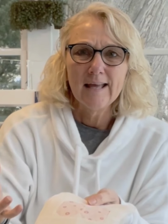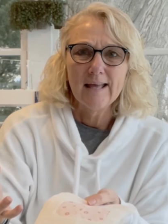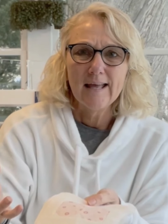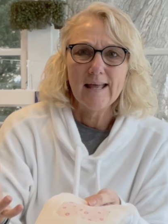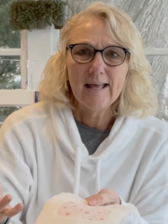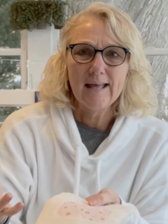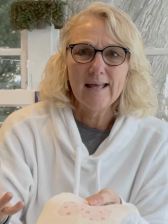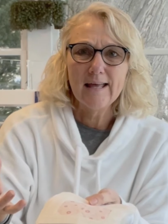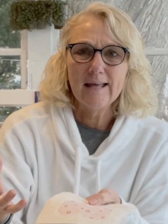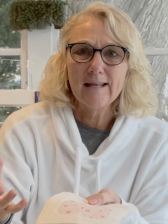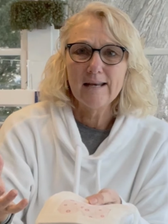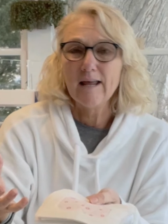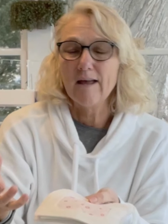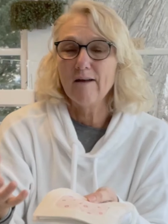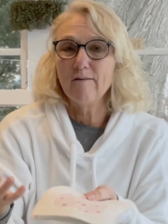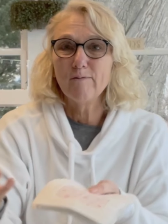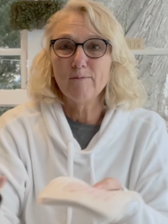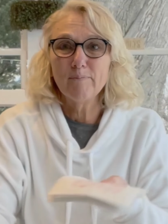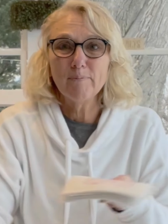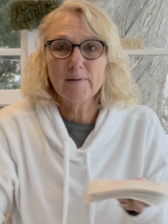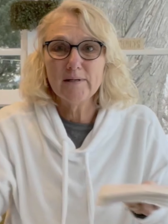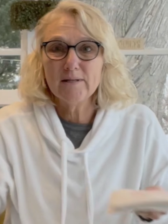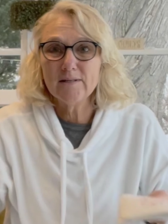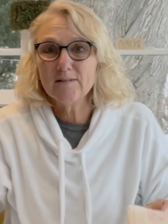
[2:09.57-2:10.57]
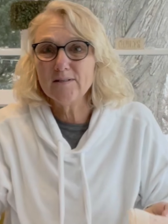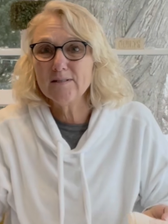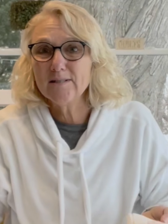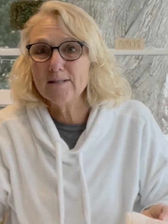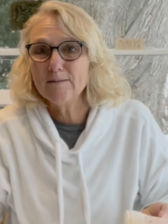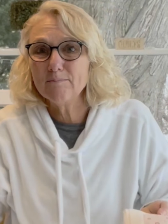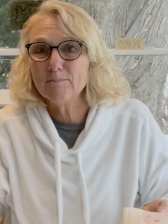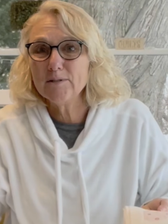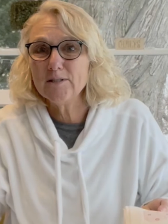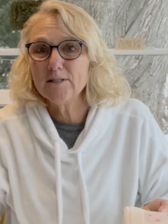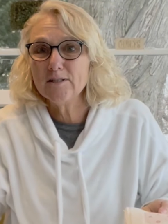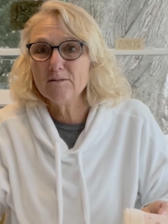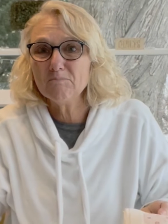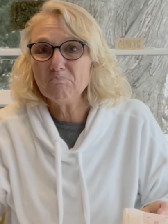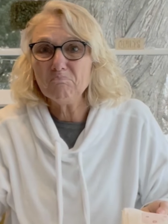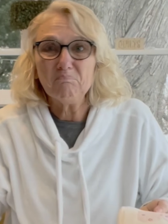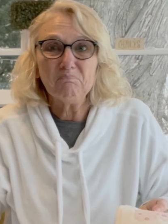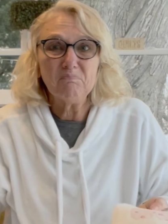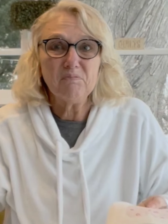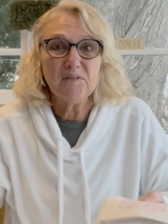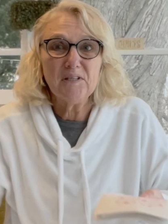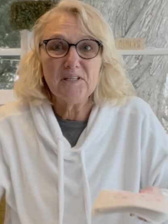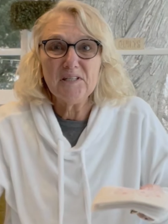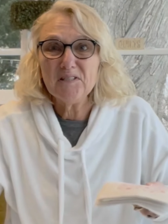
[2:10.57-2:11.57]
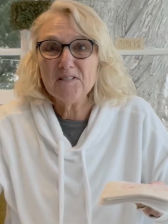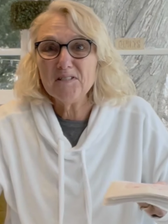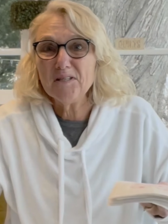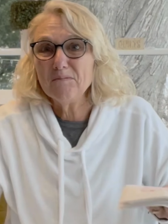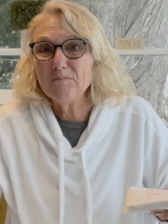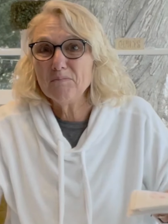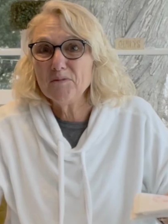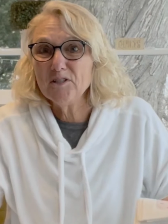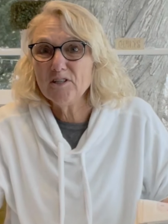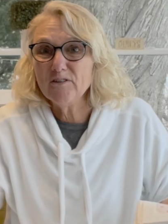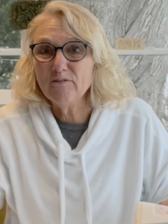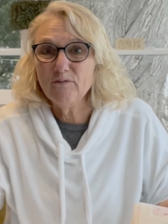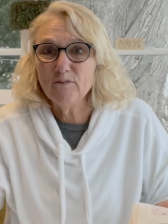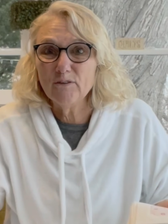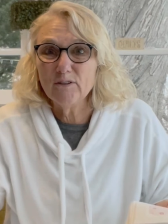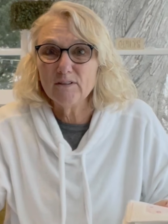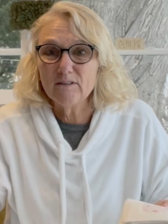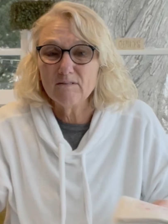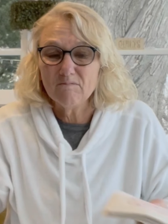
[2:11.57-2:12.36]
And everybody seemed to like something different.